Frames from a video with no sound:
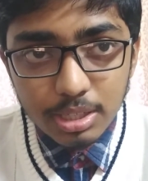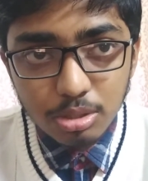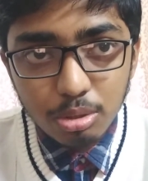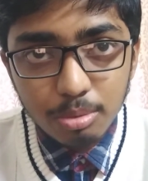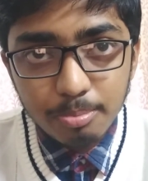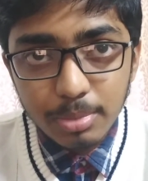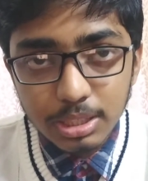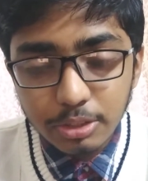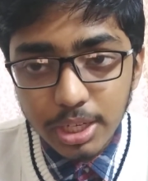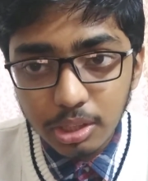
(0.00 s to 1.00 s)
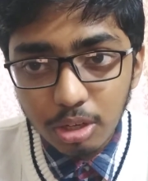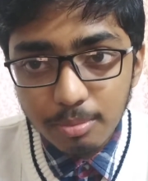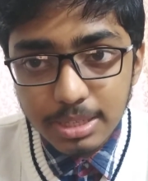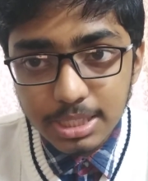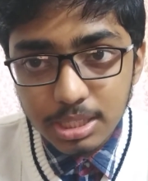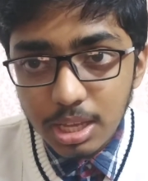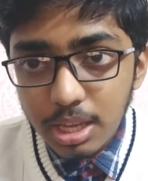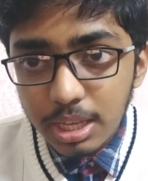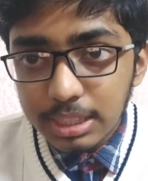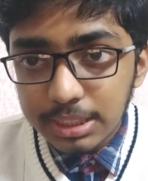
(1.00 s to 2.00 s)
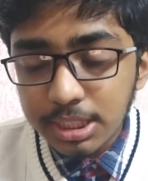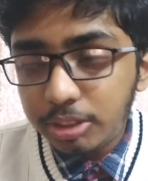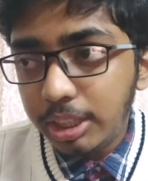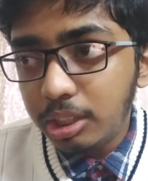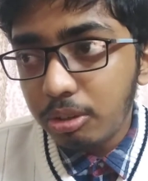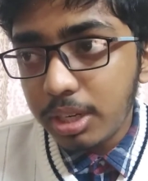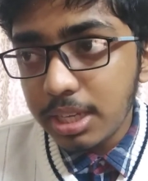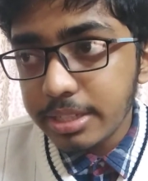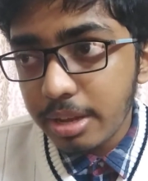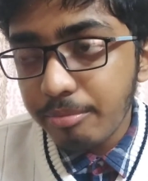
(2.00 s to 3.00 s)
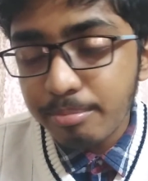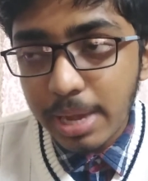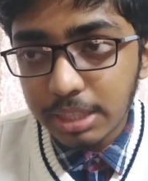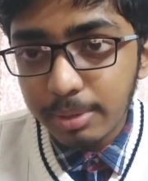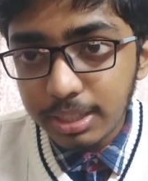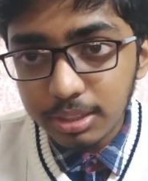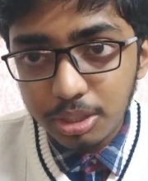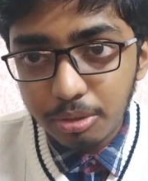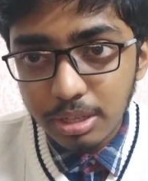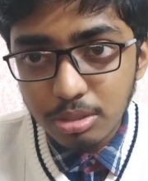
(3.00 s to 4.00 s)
So string theory means, see, string theory is a mathematical theory.